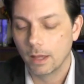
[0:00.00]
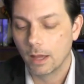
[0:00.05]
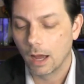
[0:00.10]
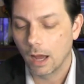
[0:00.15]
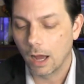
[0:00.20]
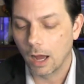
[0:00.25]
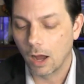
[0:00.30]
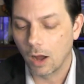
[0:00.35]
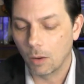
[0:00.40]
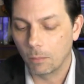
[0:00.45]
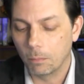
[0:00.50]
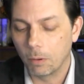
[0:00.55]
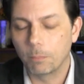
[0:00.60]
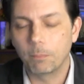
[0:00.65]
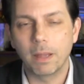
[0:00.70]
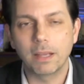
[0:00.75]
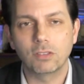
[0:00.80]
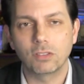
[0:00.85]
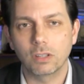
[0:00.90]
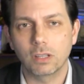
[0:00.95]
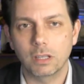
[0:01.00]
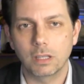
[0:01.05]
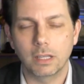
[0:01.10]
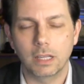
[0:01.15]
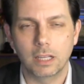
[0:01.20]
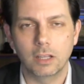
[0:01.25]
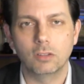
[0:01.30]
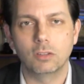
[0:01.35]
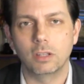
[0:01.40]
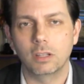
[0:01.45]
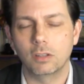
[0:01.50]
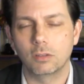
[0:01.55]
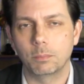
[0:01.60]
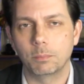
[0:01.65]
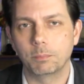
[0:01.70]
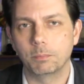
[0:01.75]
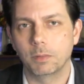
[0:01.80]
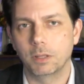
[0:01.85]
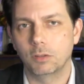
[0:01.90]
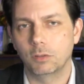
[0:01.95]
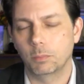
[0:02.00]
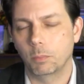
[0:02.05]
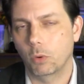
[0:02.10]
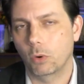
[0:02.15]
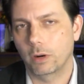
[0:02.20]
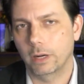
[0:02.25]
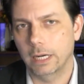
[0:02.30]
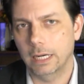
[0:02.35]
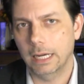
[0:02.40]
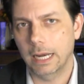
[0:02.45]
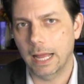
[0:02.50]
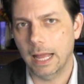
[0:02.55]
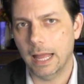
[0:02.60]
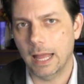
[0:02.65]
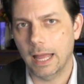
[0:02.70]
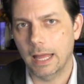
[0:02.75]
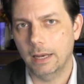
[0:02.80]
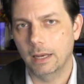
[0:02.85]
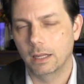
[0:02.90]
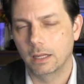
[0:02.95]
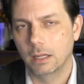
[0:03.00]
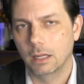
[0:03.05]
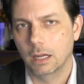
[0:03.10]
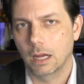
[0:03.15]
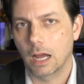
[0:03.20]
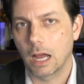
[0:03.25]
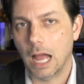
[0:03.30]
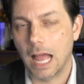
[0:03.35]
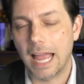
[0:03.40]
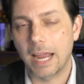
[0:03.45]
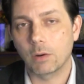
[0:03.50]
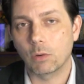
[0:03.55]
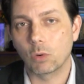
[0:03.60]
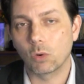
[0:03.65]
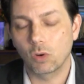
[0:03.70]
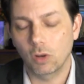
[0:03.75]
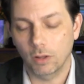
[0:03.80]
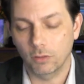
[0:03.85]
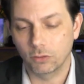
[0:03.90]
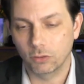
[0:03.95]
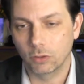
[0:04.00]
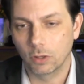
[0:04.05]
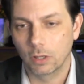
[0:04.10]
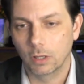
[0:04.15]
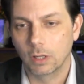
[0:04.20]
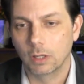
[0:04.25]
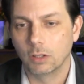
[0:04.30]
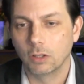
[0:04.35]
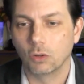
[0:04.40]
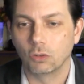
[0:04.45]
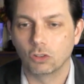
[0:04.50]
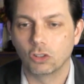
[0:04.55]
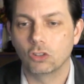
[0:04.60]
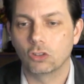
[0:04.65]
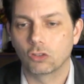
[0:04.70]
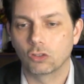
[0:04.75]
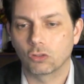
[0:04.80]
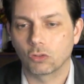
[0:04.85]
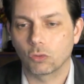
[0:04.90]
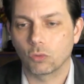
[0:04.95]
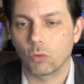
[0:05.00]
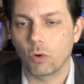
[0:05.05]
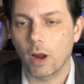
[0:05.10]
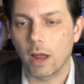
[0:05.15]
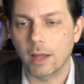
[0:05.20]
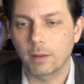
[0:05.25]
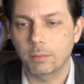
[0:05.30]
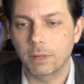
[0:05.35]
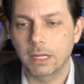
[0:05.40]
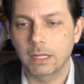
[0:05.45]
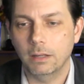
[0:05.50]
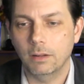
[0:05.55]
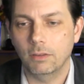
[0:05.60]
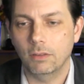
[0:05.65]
but basically he's pointing at hieroglyphs, describing